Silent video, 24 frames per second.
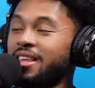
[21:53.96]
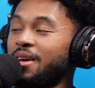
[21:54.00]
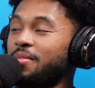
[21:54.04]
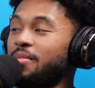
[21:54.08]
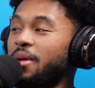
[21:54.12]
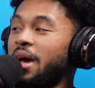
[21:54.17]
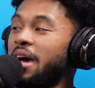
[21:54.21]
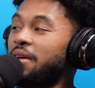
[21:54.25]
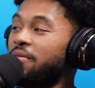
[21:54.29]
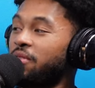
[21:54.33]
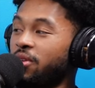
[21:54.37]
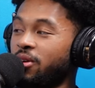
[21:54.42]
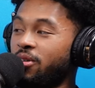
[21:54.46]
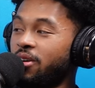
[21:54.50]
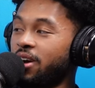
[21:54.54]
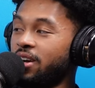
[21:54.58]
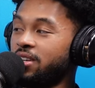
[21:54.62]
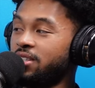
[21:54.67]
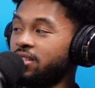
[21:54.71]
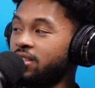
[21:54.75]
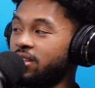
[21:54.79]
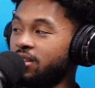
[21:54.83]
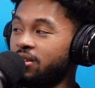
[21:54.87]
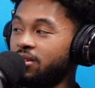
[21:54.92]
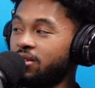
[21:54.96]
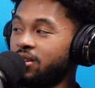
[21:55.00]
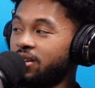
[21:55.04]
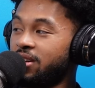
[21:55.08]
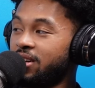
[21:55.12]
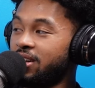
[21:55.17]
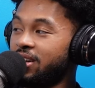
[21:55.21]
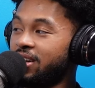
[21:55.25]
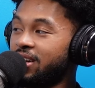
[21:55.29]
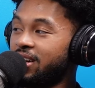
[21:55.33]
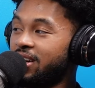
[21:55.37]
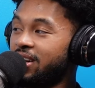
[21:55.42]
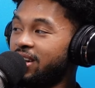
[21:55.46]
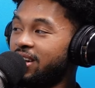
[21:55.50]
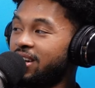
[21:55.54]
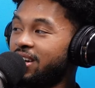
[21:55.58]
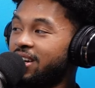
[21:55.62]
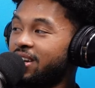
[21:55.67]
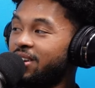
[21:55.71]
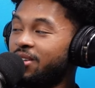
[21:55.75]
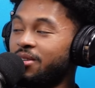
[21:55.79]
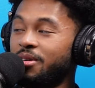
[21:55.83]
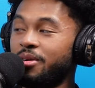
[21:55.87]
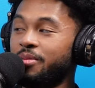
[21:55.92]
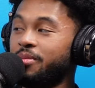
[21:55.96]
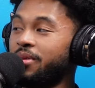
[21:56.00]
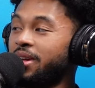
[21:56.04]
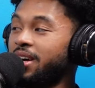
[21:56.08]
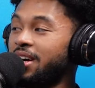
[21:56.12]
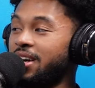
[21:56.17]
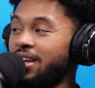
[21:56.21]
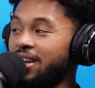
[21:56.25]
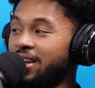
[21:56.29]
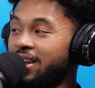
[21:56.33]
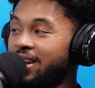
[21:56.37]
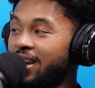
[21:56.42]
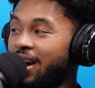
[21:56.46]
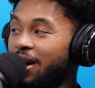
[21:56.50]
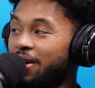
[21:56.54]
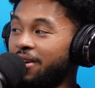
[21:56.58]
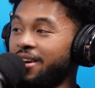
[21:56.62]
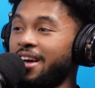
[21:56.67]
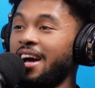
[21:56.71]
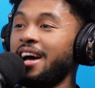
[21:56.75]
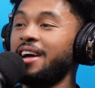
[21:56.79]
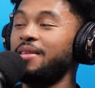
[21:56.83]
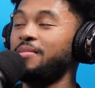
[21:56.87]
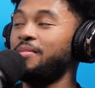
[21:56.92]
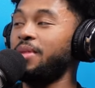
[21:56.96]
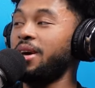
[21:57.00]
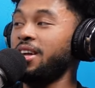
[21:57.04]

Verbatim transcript: that bad of a crash out. No, nah, you are. No, I'm not. I've gotten